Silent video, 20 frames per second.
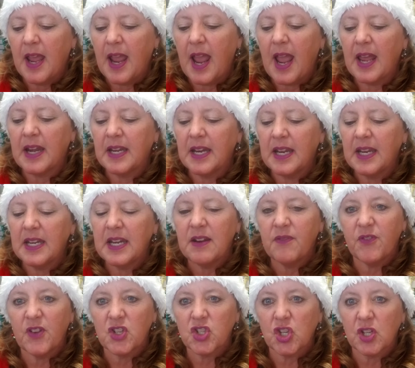and
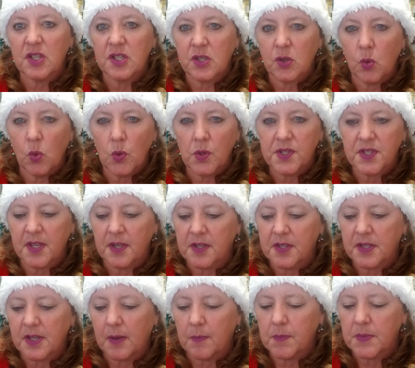inefficient school
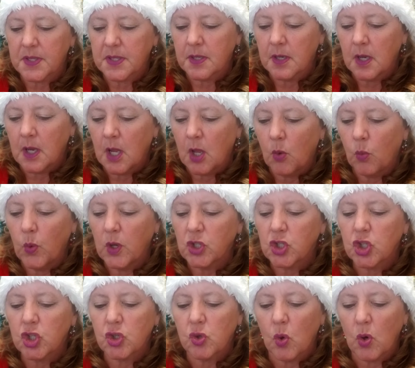systems, which
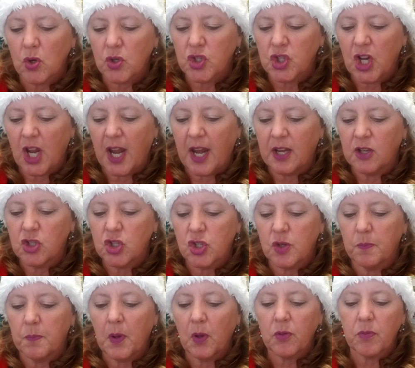
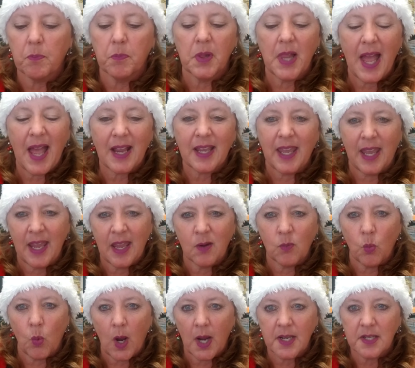shortchanged both black
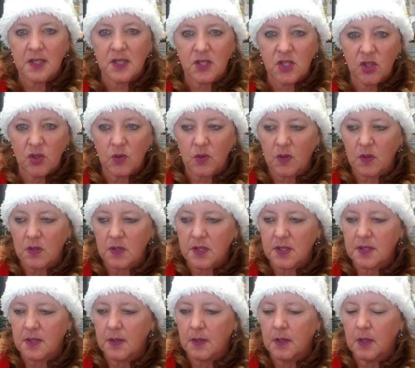and white
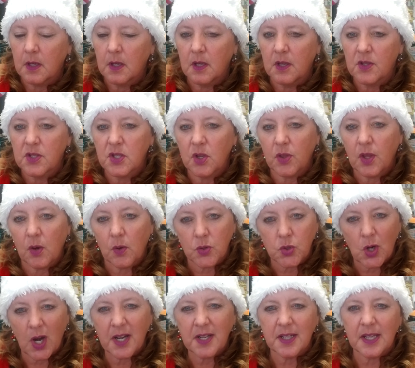students. So they were
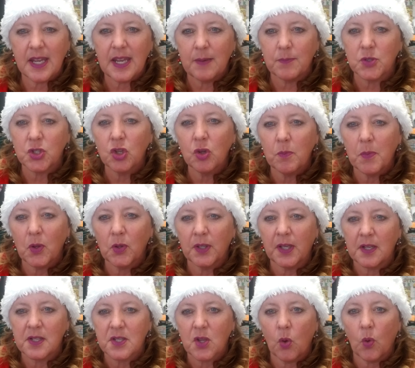trying to keep two
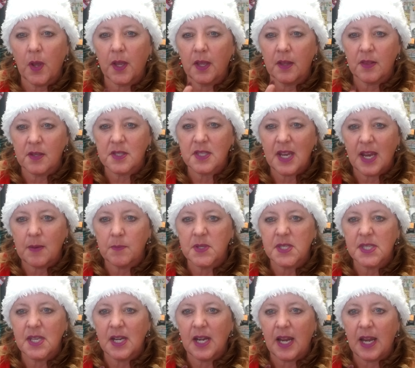buildings going in the same
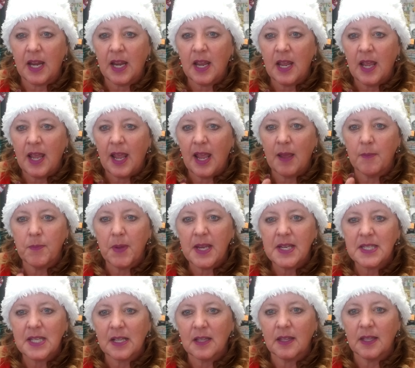city, and
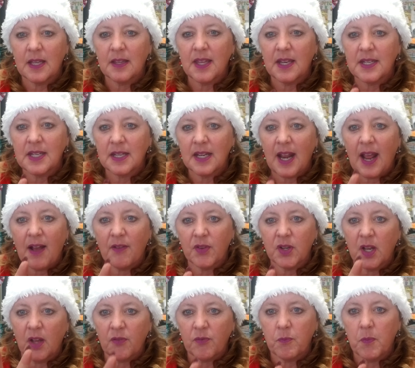basically they didn't have
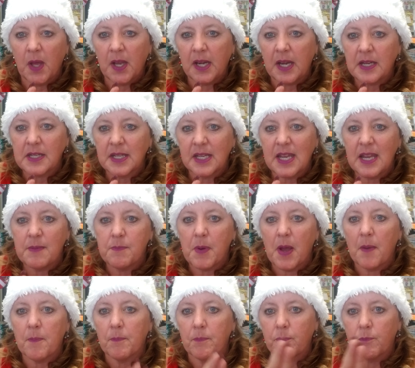enough money to keep
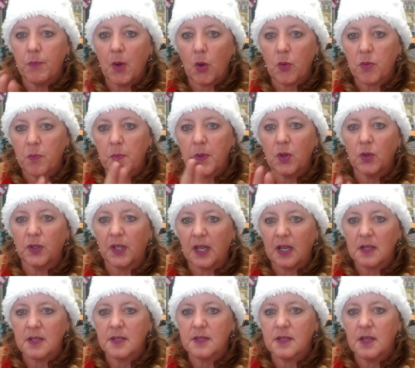up both
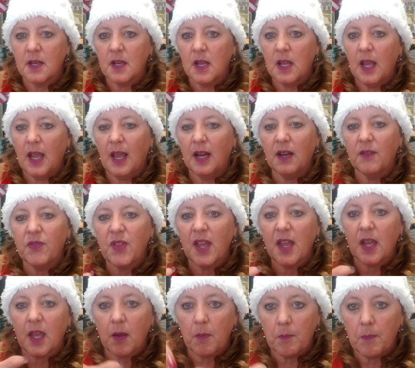buildings. And if they
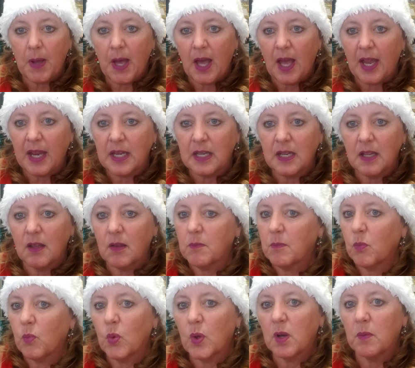had combined, it
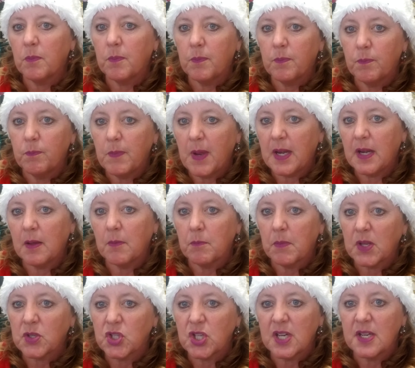would have made it
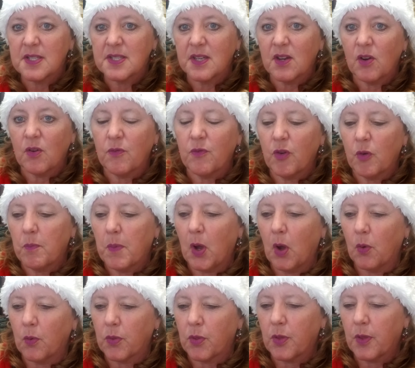much easier for
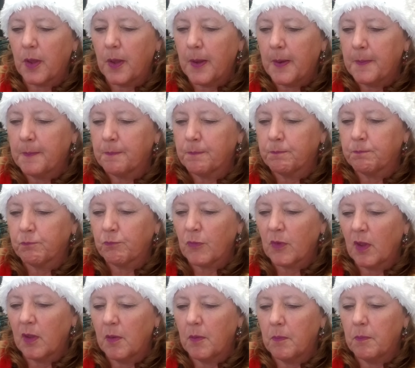both.
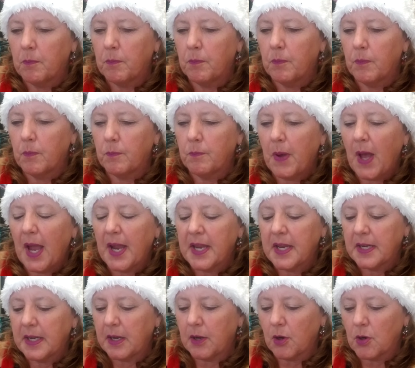
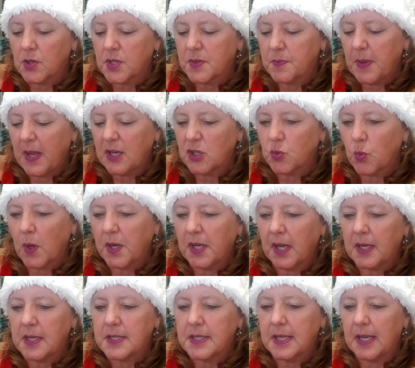Pioneers, page
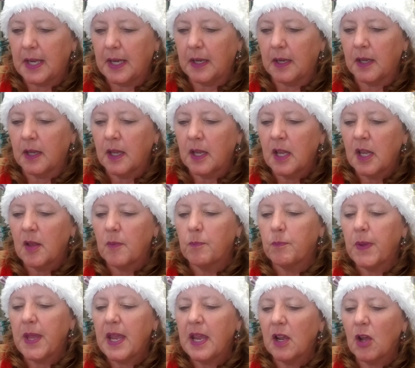119.
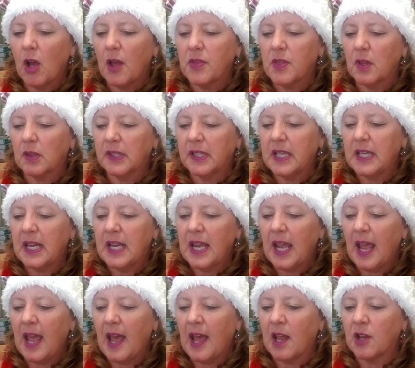Being on the
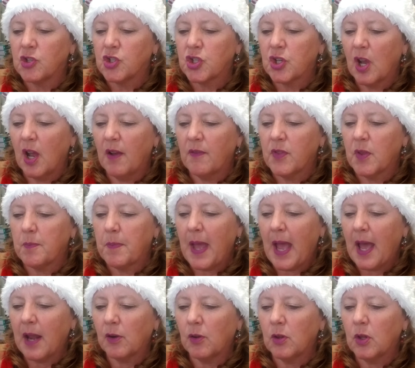leading edge of the
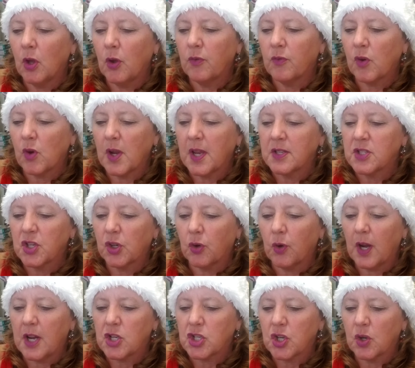battle over
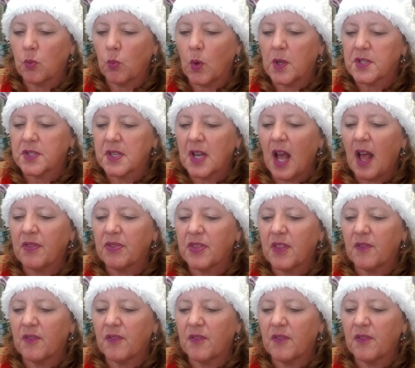integration was not